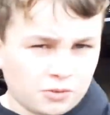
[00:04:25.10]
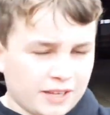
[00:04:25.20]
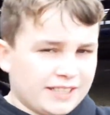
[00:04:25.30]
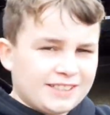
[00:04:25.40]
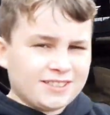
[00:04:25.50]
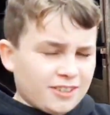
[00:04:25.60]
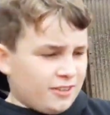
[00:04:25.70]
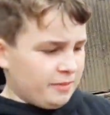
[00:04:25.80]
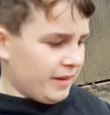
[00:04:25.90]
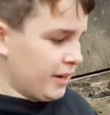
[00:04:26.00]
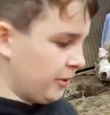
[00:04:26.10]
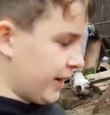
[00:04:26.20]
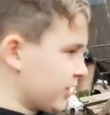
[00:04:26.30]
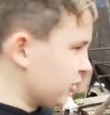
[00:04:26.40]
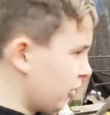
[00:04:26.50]
this isn't going to be a quick
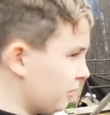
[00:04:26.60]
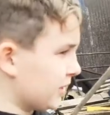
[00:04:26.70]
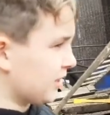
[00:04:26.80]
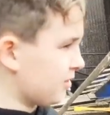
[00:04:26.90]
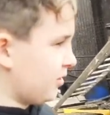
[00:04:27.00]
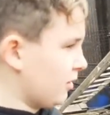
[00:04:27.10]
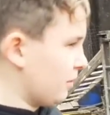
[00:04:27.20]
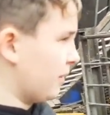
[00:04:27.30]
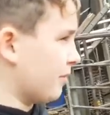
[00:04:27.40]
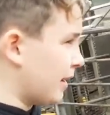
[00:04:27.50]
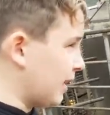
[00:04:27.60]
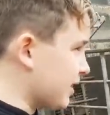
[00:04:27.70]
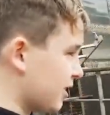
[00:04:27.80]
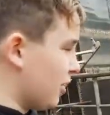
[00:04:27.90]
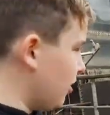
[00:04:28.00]
job, this is going to be very
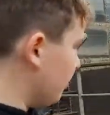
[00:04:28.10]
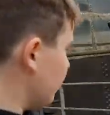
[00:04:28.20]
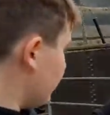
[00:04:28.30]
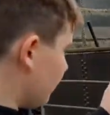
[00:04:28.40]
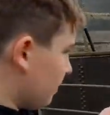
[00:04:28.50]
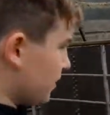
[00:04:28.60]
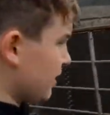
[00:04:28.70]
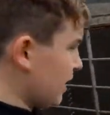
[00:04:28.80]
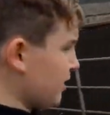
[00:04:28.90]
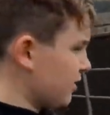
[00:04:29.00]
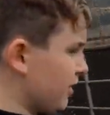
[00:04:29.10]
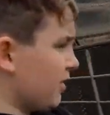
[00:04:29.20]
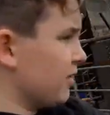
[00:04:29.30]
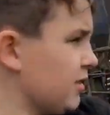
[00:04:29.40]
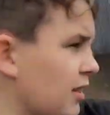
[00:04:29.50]
slow, because as you can
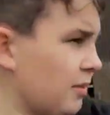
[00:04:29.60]
see, we